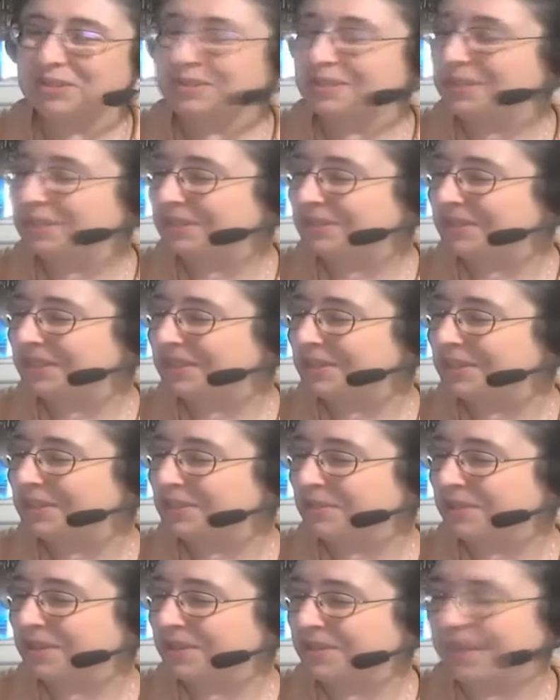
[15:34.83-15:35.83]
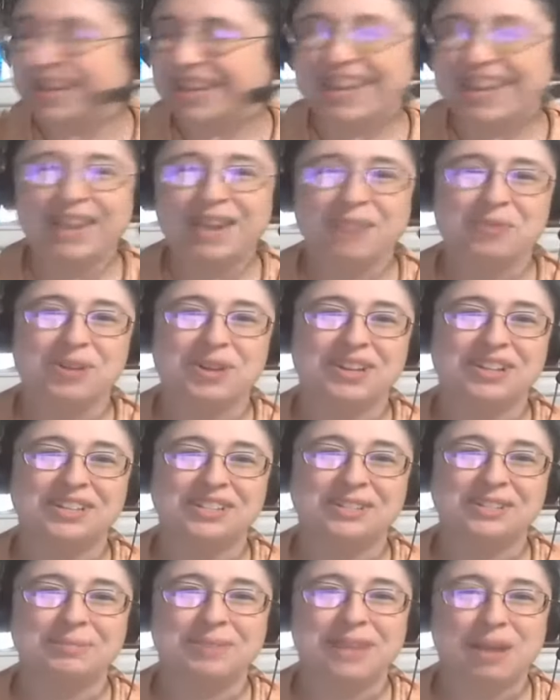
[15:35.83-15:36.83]
one of those things where if I can't work on
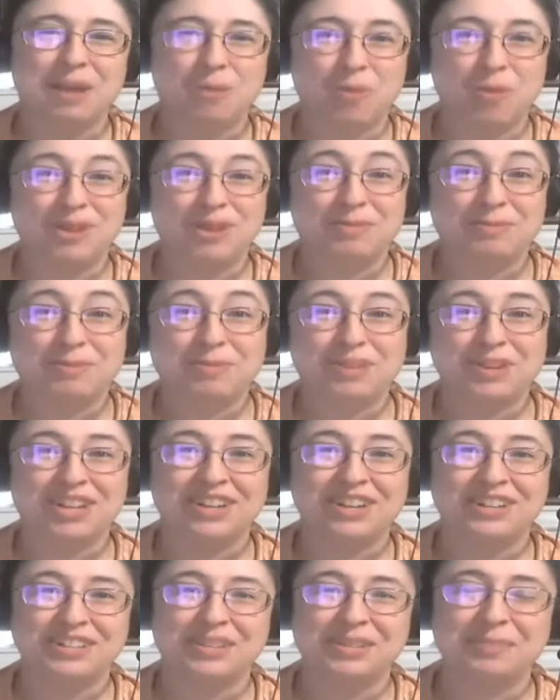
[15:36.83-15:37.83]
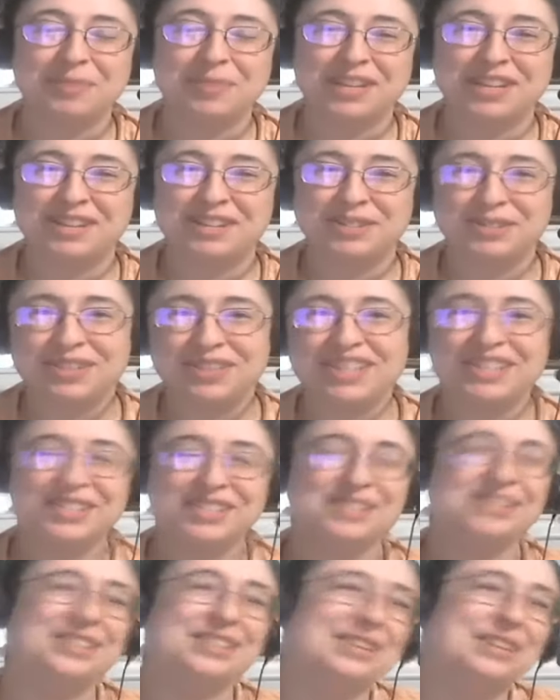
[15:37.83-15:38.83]
something, I want to be working on something else. So then I,
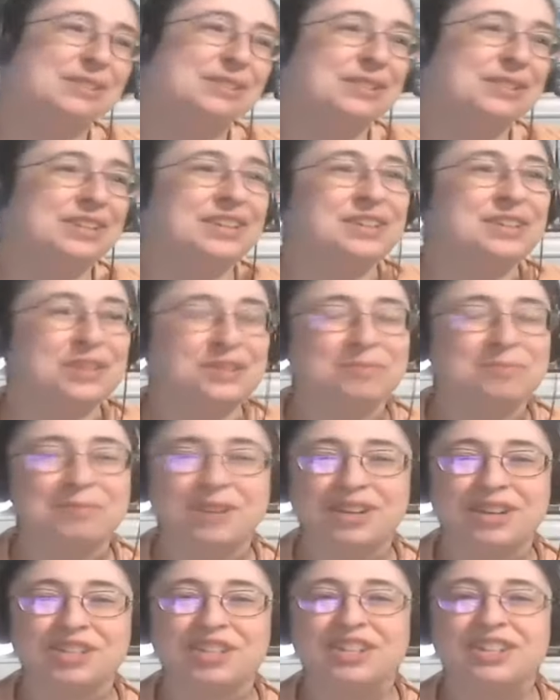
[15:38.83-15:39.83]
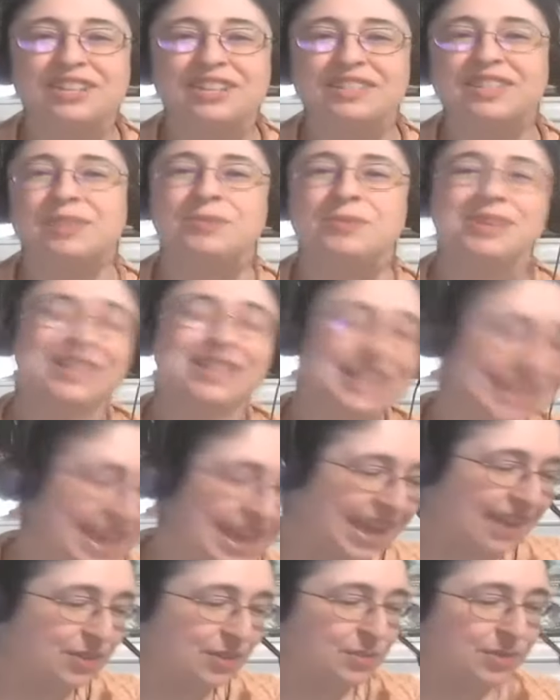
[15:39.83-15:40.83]
I look at another project. It's like, well, I
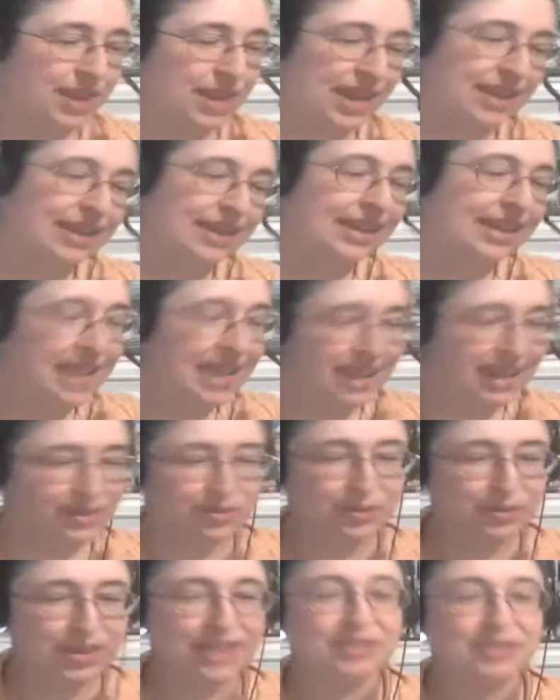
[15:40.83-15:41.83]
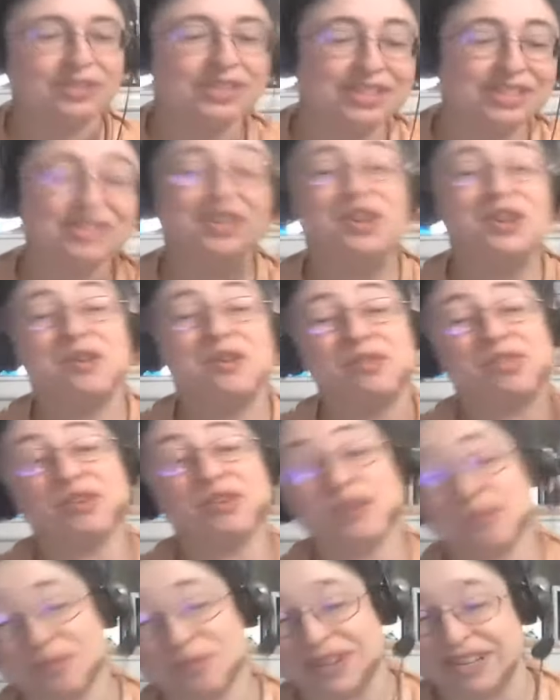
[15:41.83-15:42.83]
can't do that and I can't do that. So let's start a
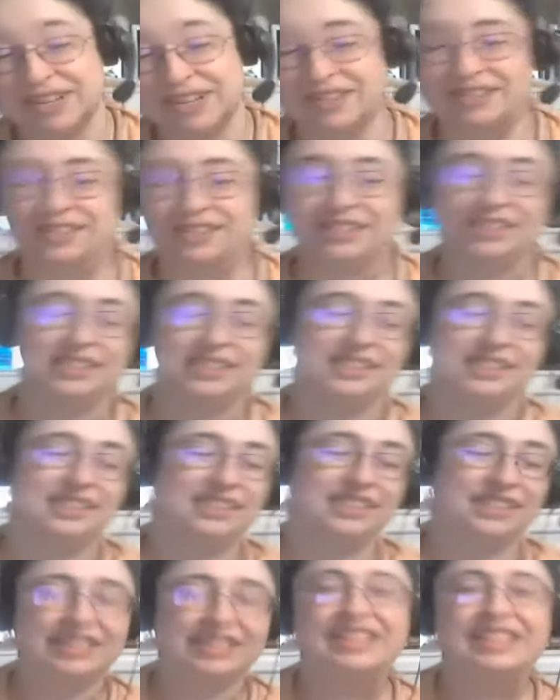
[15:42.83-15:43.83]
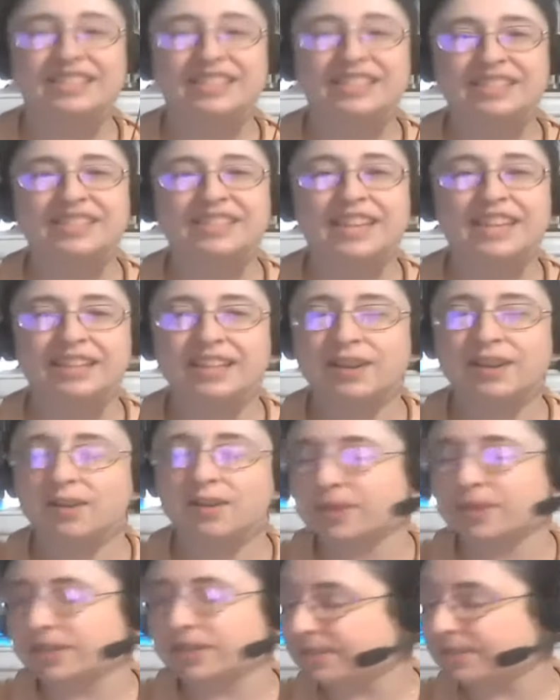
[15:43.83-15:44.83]
third one. Yep. That's exactly how
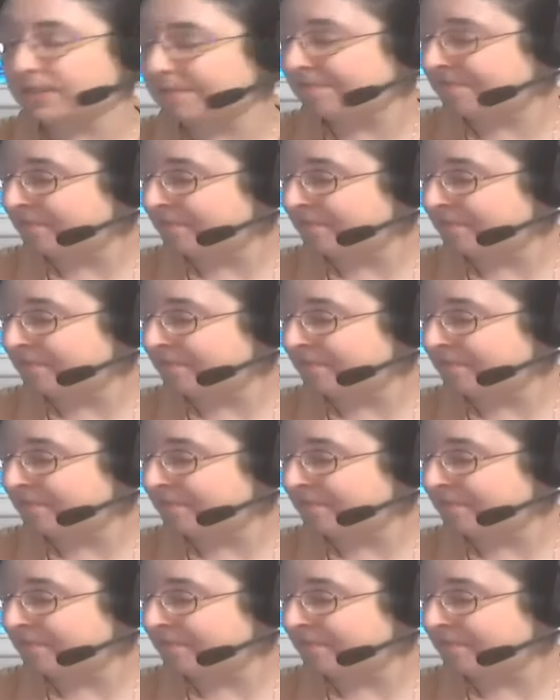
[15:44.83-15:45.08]
it works.